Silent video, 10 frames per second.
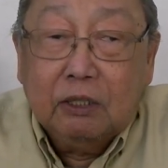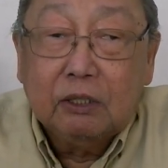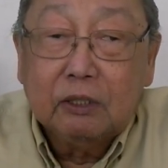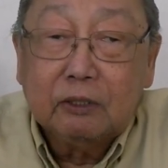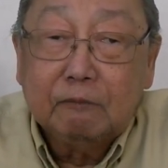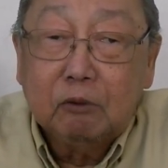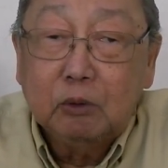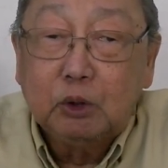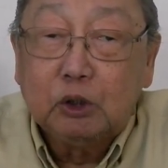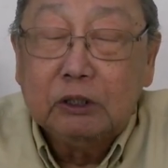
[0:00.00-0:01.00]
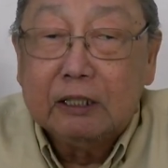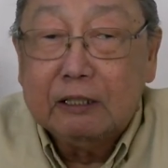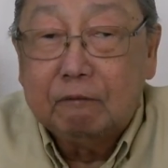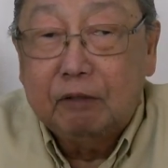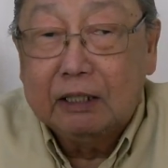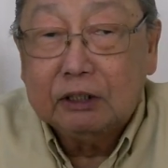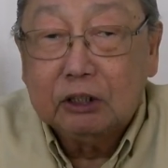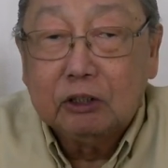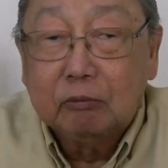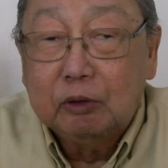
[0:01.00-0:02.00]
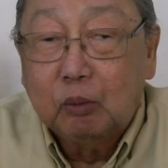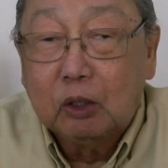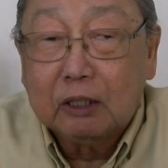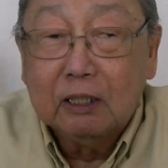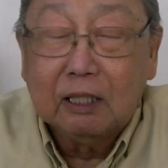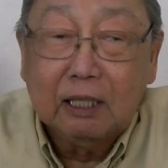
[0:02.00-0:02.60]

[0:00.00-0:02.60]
the revolutionary advances of the working